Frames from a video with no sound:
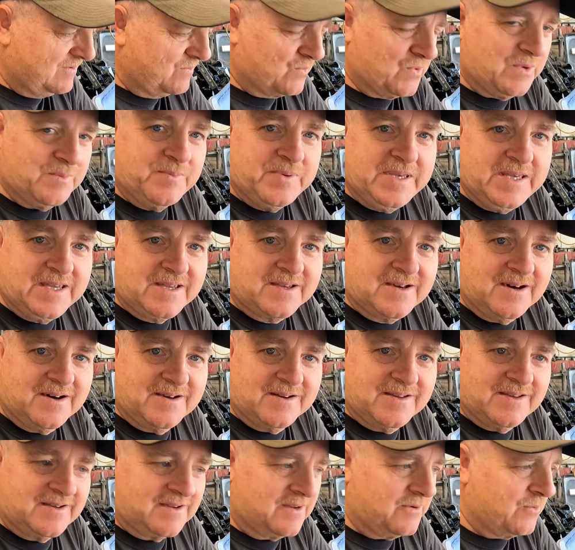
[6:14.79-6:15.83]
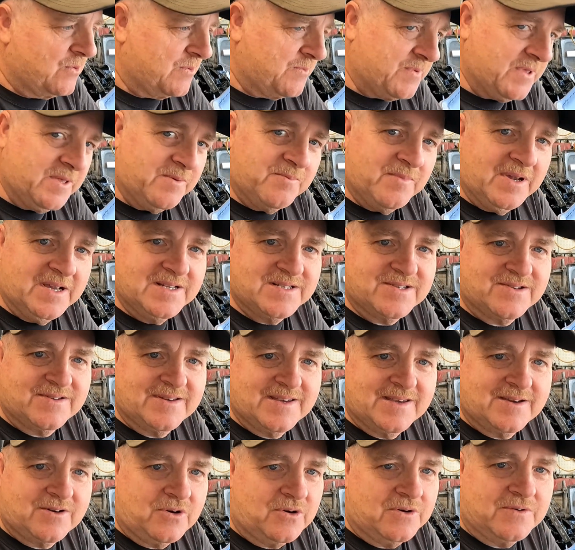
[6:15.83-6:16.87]
repeat cutting and repeat
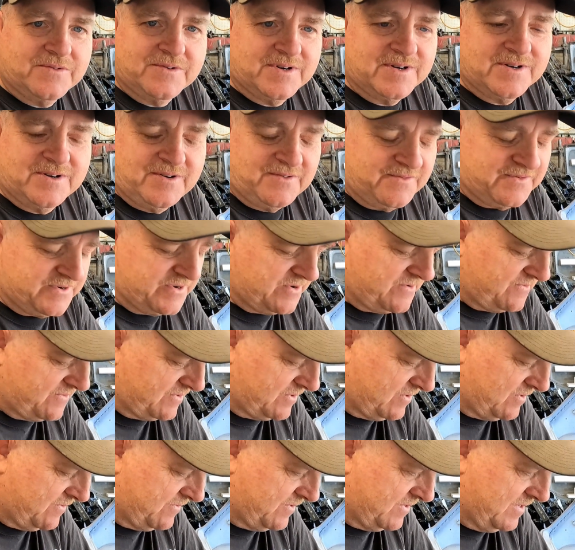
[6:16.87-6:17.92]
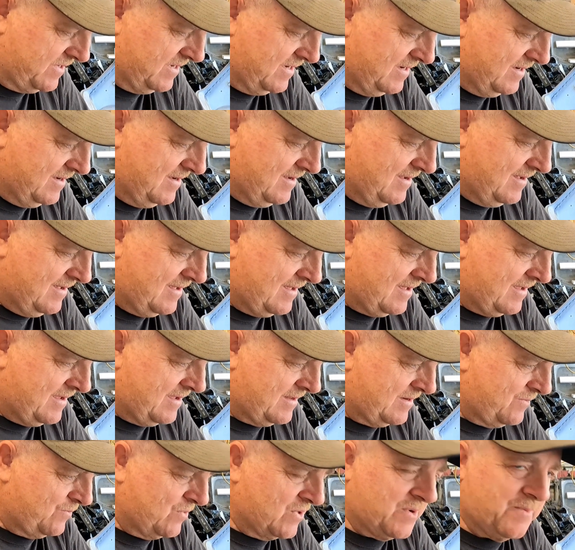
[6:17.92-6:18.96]
measuring over and over and over and over.
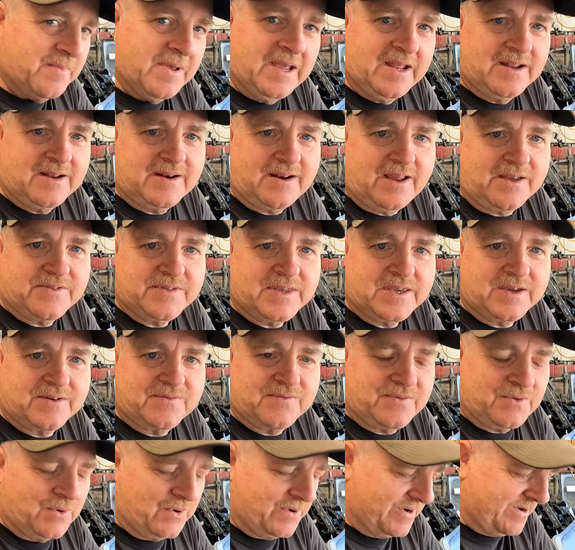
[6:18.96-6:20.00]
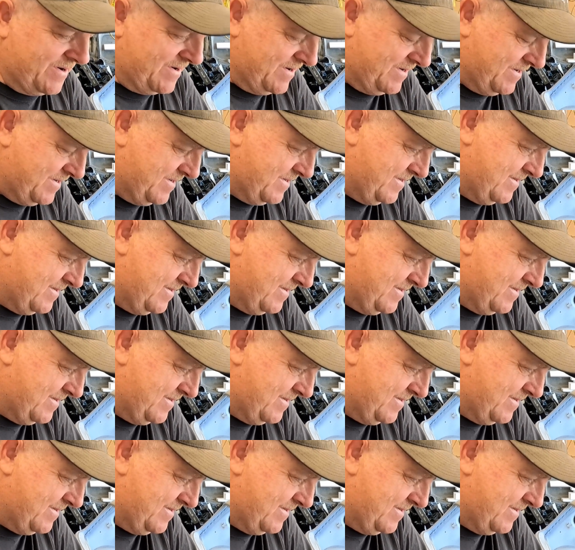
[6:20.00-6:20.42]
And it would have made, I think, for